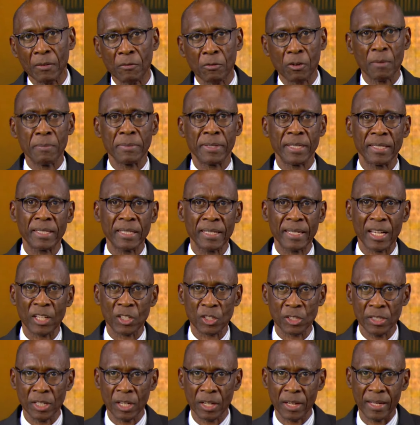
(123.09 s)
from the
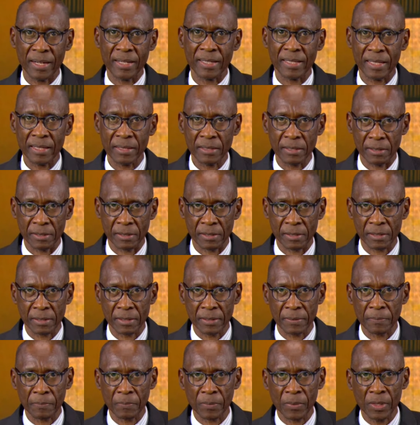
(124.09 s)
international
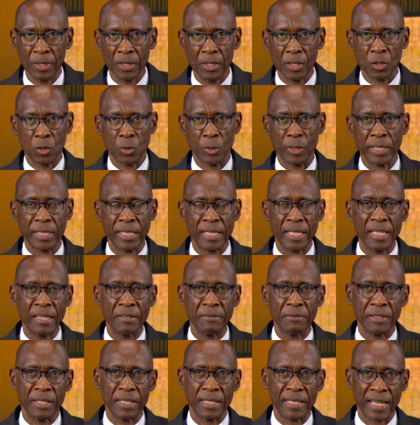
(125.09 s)
consensus to
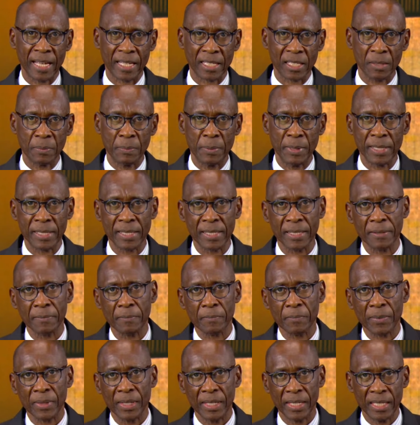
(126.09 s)
achieve a just peace
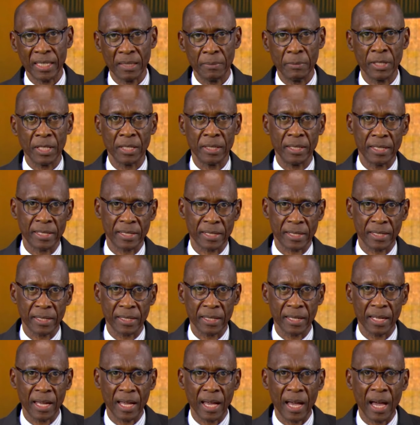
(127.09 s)
in the Middle East,
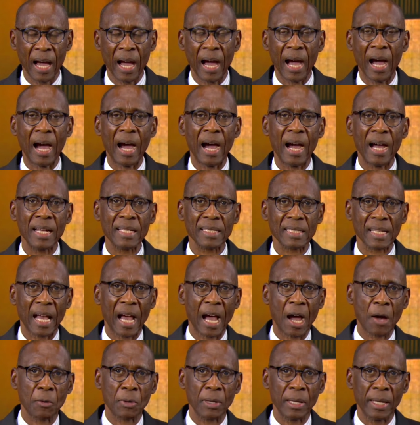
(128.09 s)
as
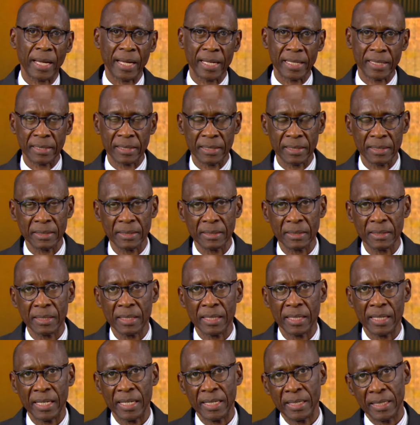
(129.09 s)
outlined
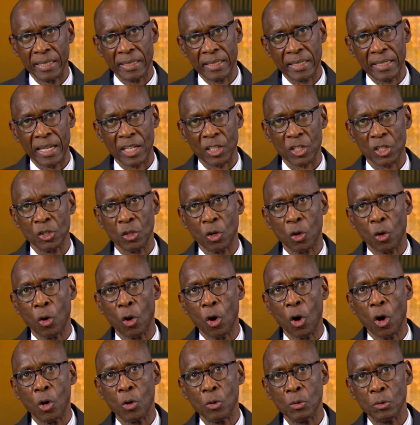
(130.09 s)
in international
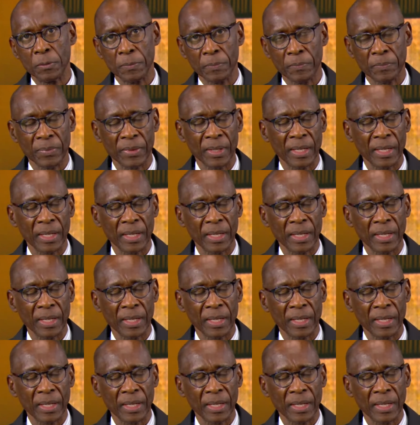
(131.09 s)
law